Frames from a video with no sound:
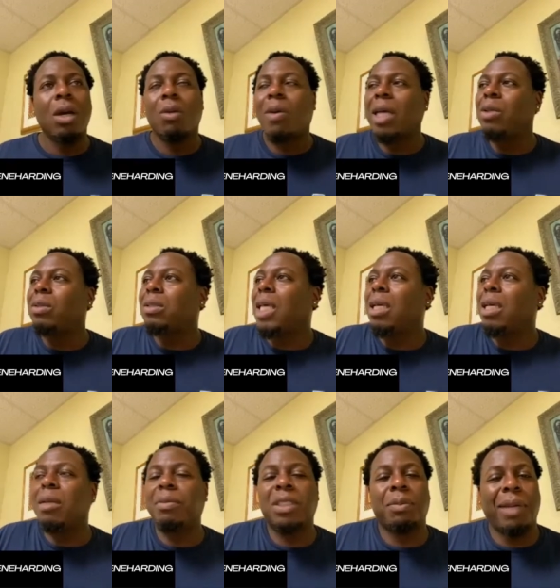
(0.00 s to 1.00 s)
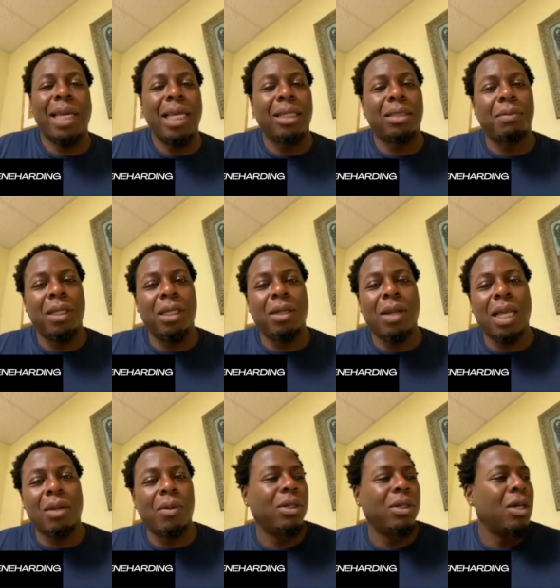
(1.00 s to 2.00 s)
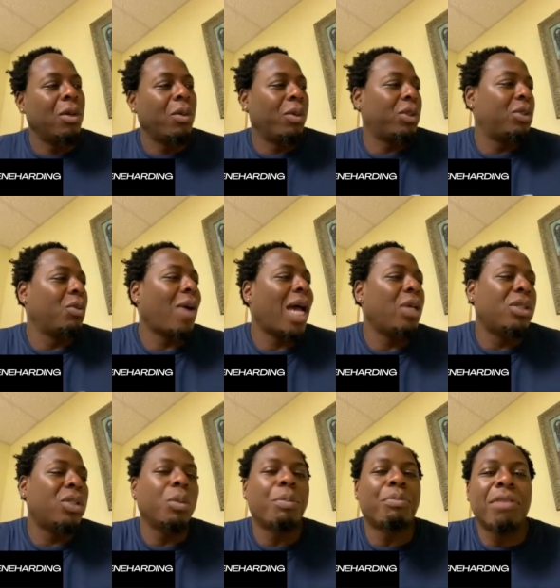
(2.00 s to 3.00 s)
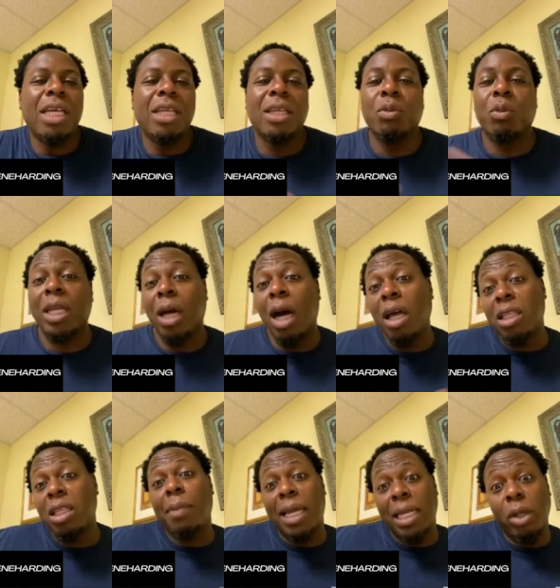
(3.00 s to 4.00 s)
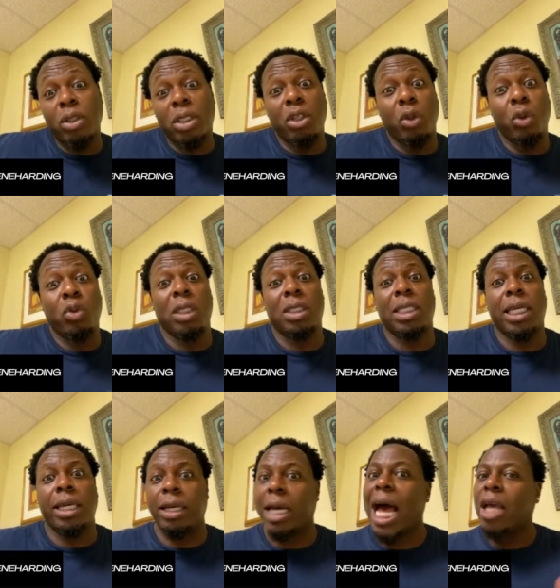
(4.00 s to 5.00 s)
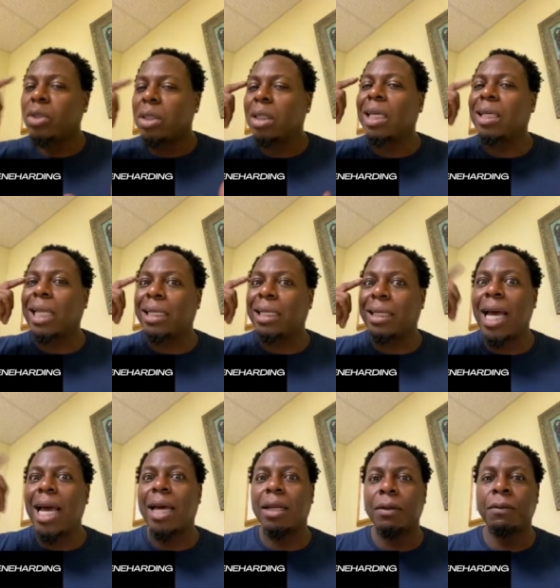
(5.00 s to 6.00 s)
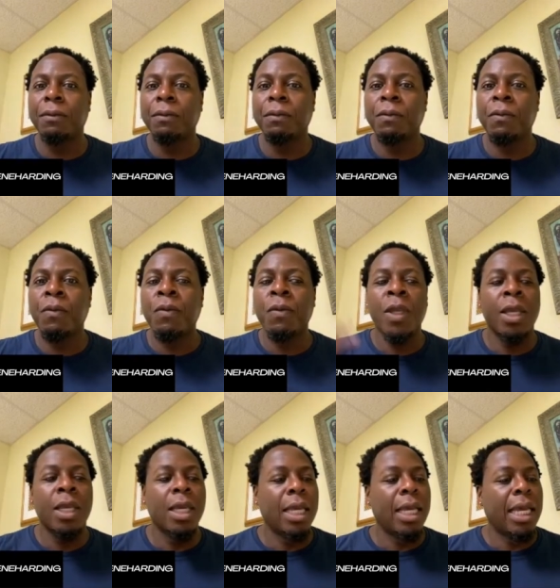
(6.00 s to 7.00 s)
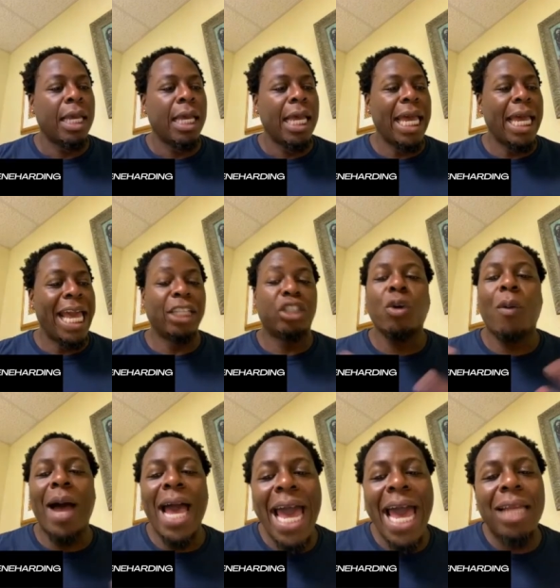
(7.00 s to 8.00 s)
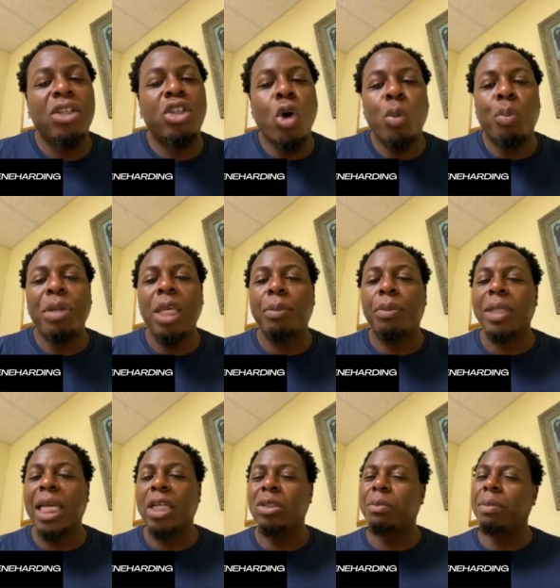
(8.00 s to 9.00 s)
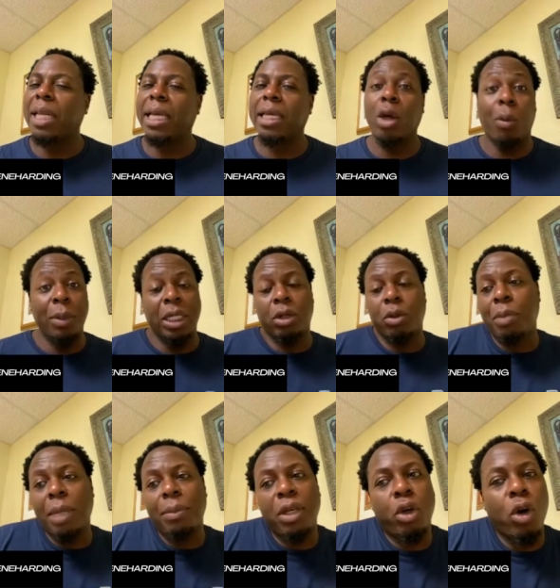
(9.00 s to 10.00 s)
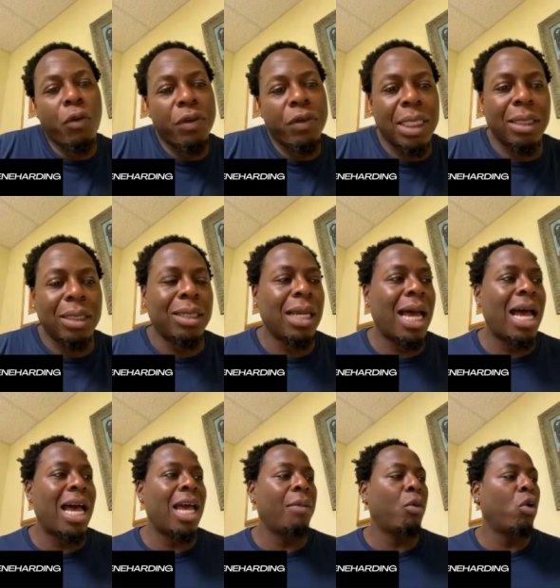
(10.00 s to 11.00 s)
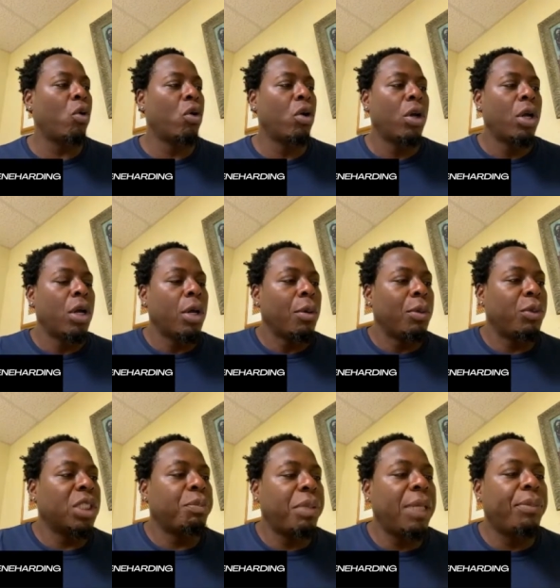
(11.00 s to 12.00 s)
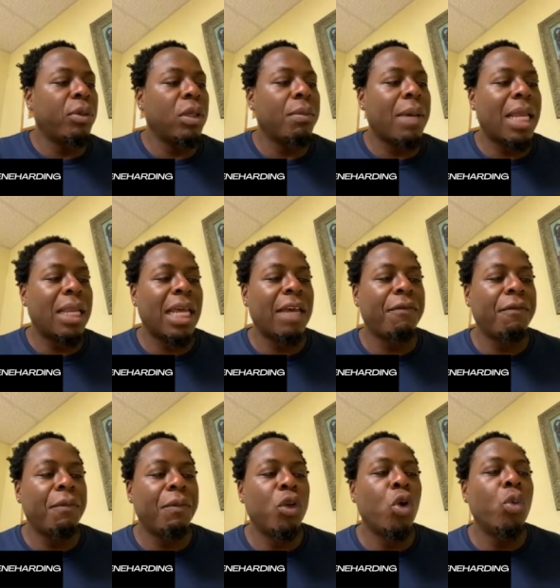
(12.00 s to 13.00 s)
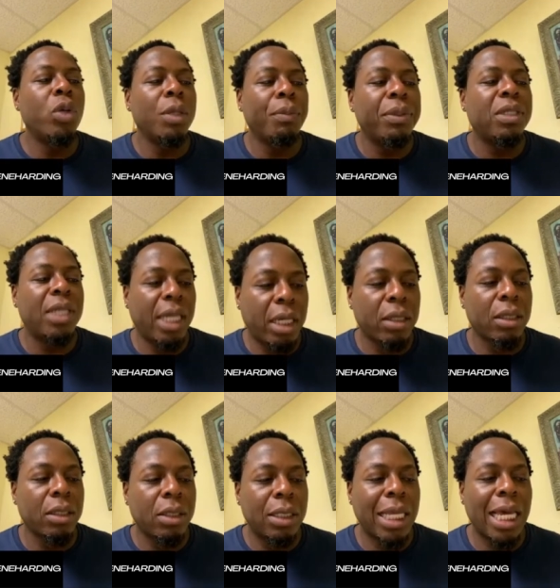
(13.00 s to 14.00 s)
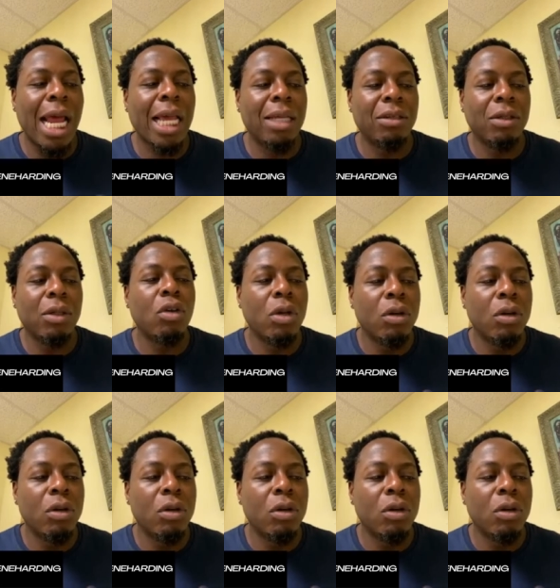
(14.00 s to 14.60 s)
why are you taking up space, B? Like, why are you still breathing when somebody else could use this air? I used to think like that. Yeah. And so I had dope people that used to be like, yo, I mean, maybe girlfriends at the time or just people in my life, no one in particular that I can,